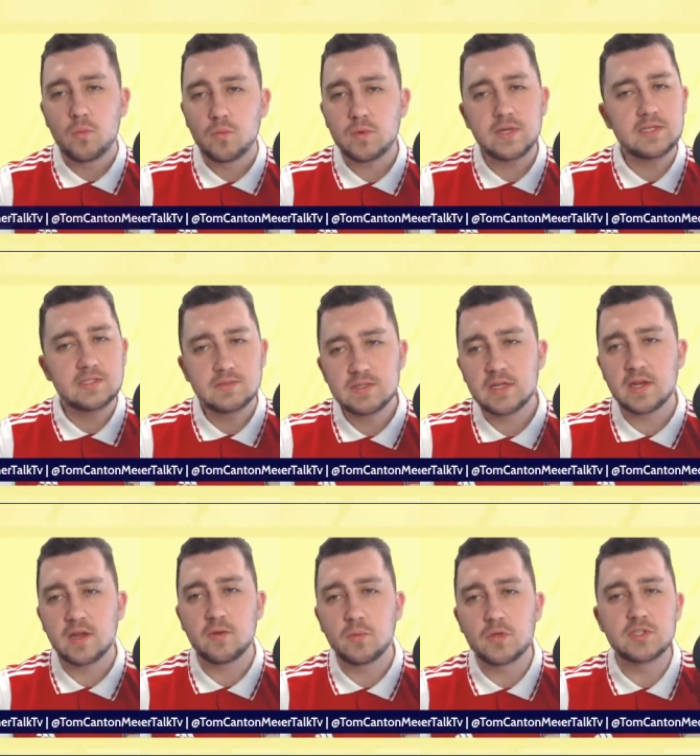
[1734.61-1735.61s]
we you
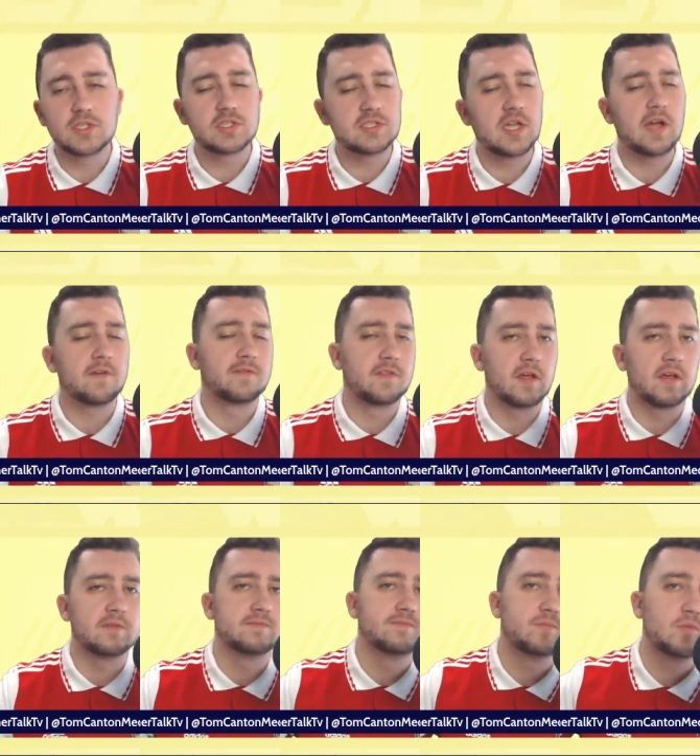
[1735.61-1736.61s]
know we just have to
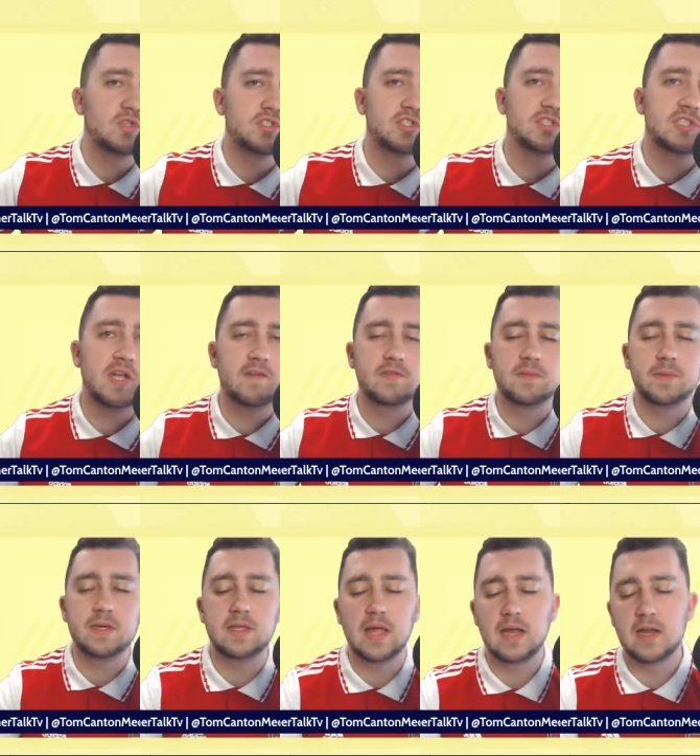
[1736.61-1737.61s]
we just have to
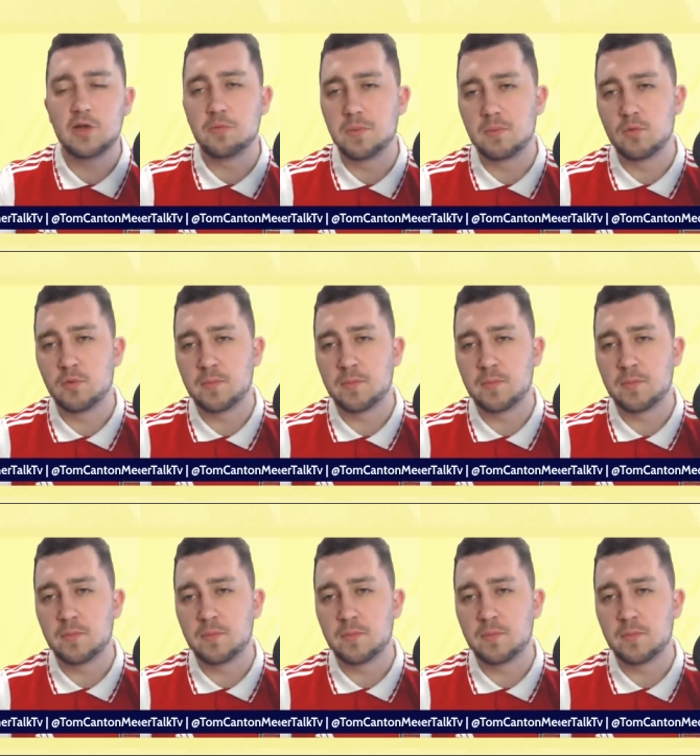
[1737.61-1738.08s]
be that little bit more